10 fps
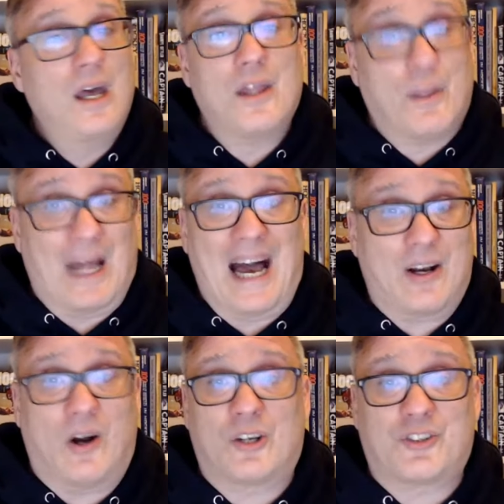the
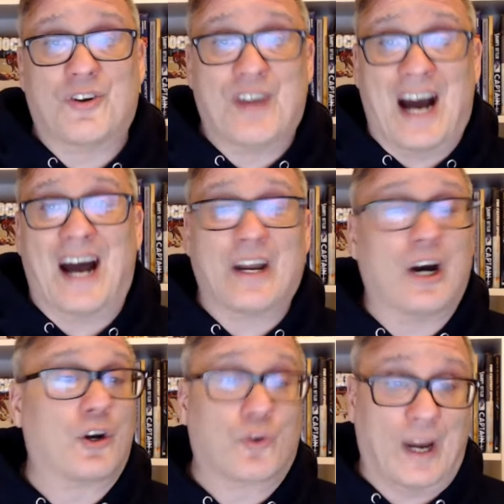Blackhawks are not
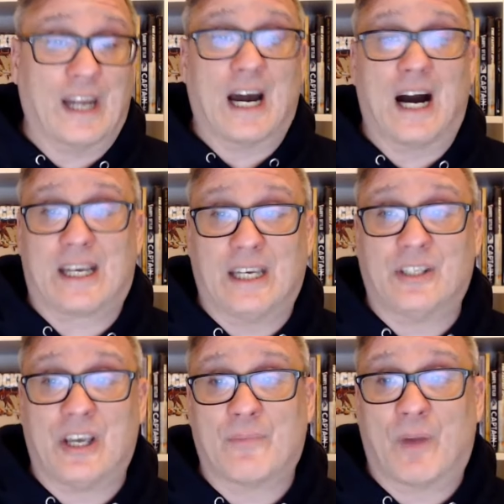a great hockey
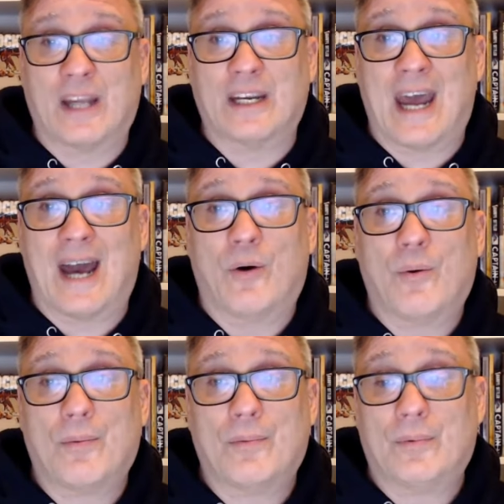team right now.
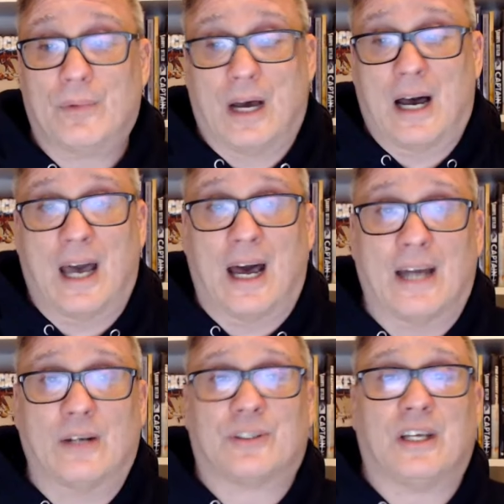I
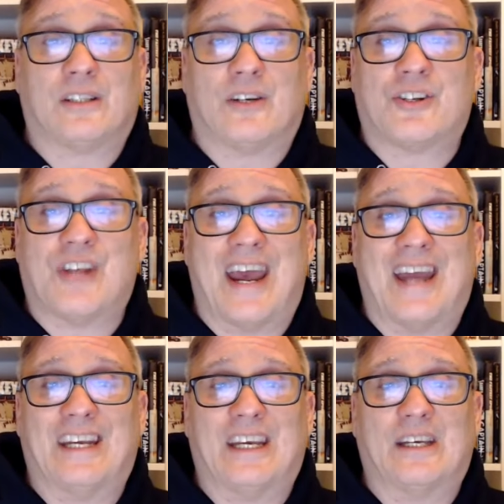don't think there's
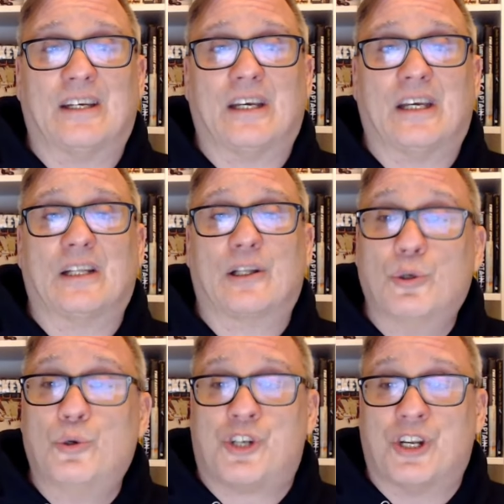any
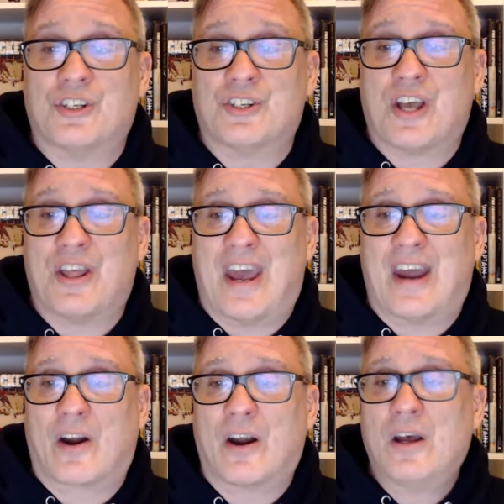illusions
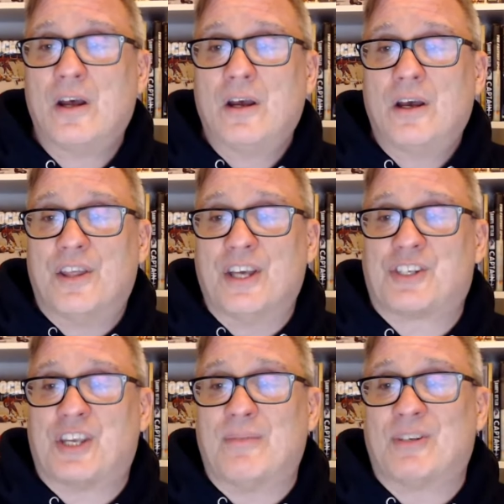there. This
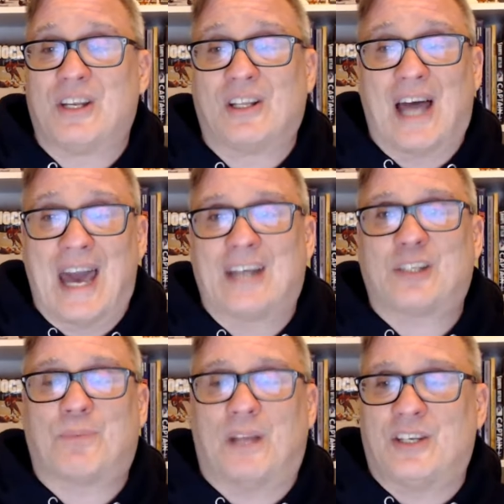team is in
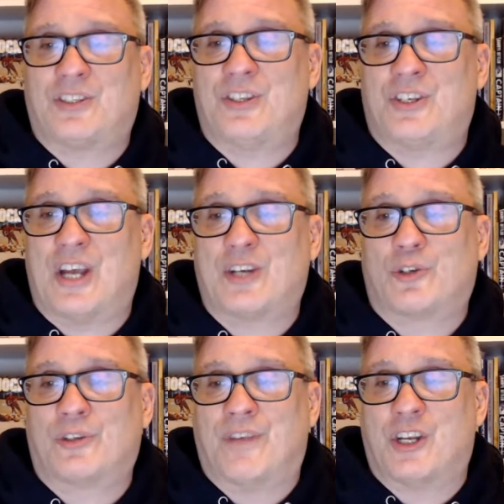last place in the Central
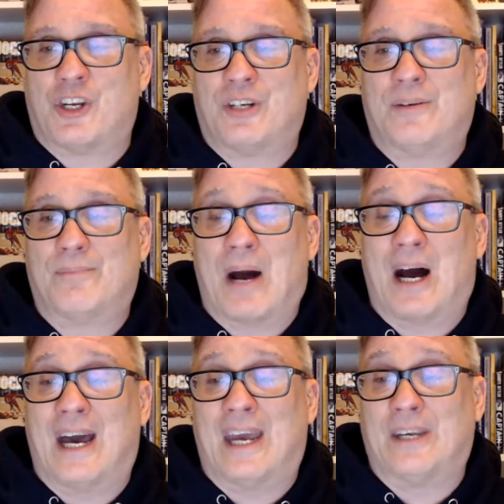Division
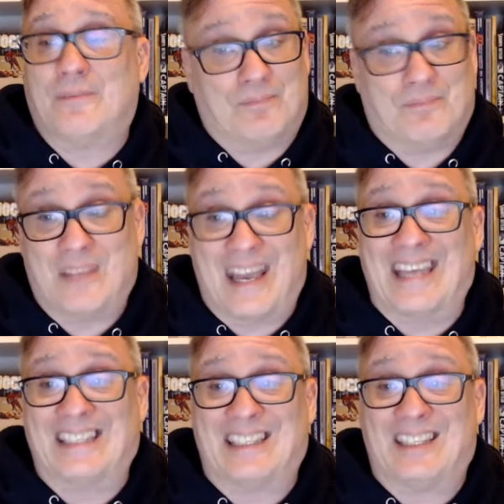by
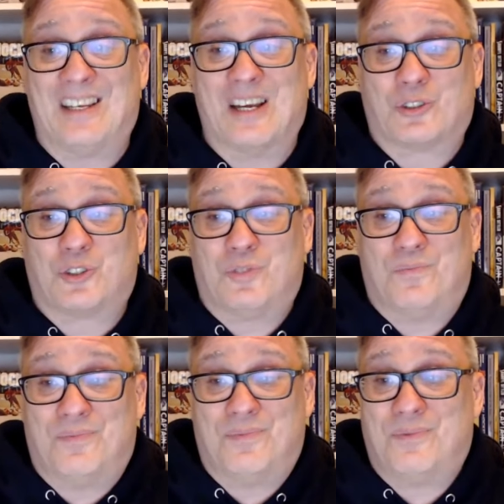
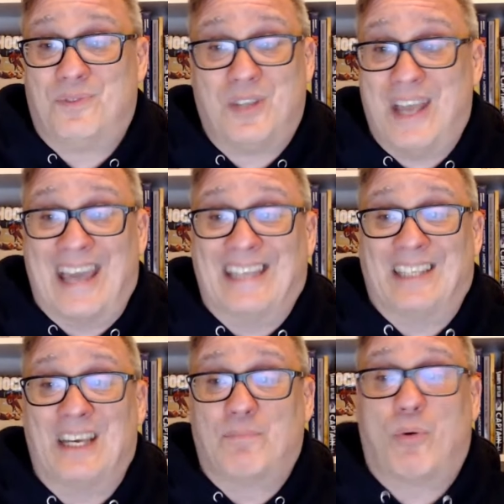
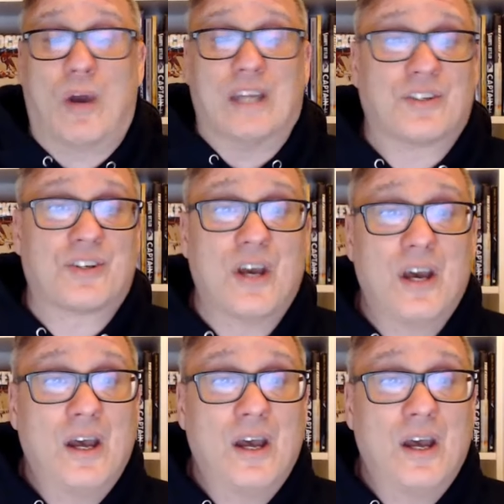18 points.